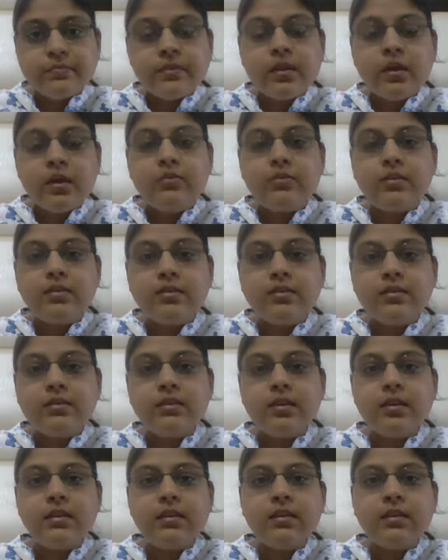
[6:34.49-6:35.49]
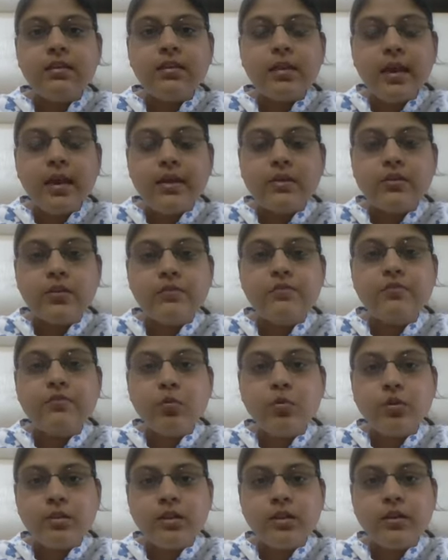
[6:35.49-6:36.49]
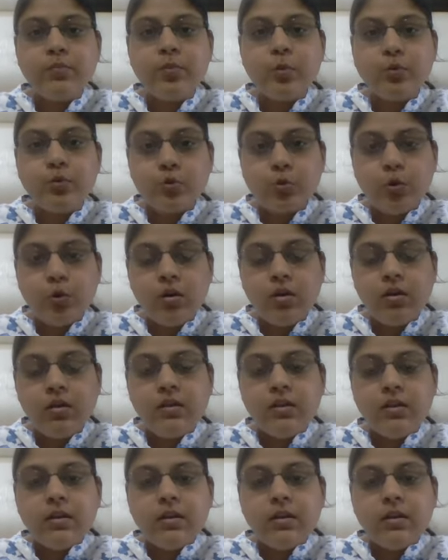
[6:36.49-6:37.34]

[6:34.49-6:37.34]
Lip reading: Now this is in case of clonidine withdrawal.